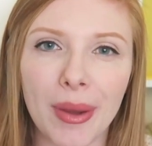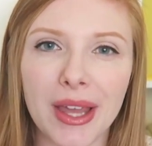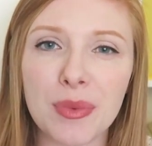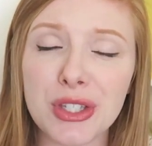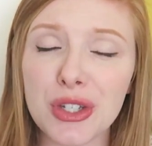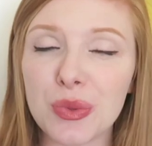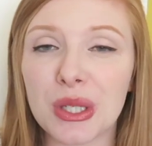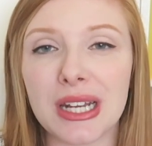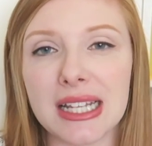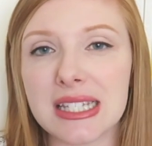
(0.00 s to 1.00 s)
but it was just
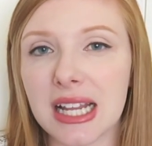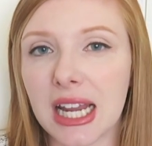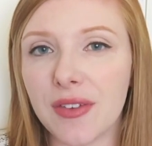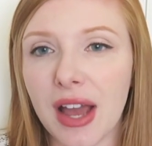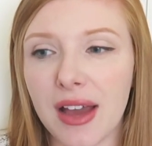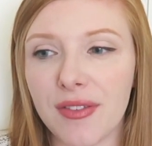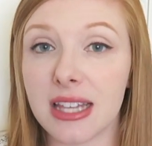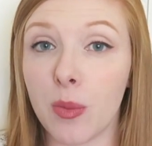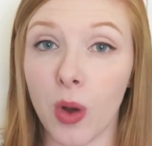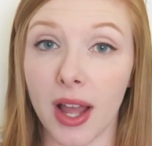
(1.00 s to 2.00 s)
really nice to kind of have
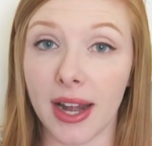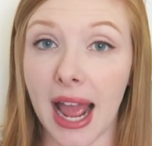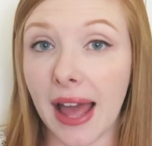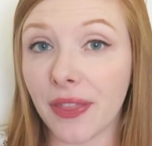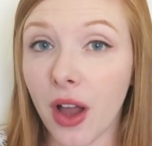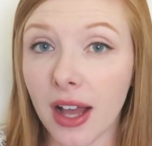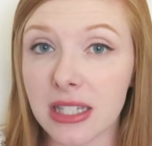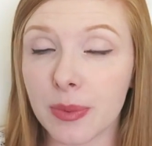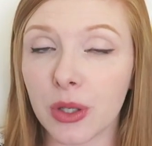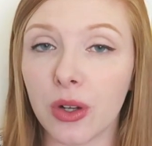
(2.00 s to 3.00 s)
someone at the
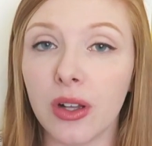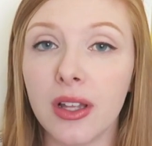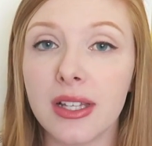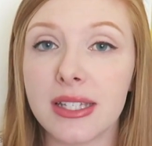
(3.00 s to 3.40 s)
hospital